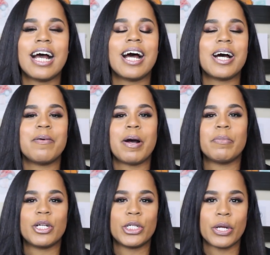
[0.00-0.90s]
Um,
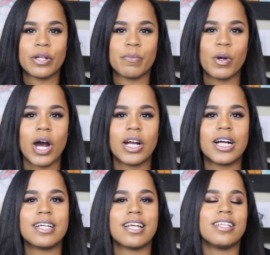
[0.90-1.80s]
I'm going to show you the
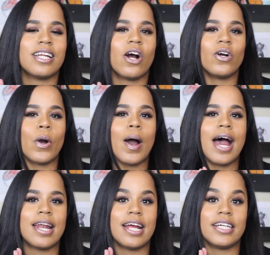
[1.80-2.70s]
products and then I'll go
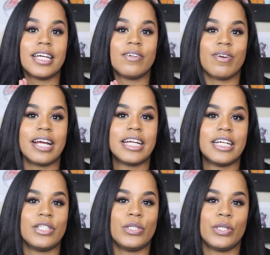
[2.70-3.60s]
ahead and get right
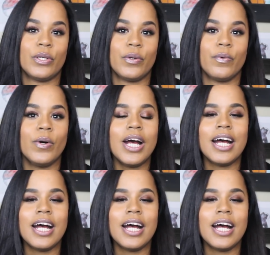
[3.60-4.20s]
into to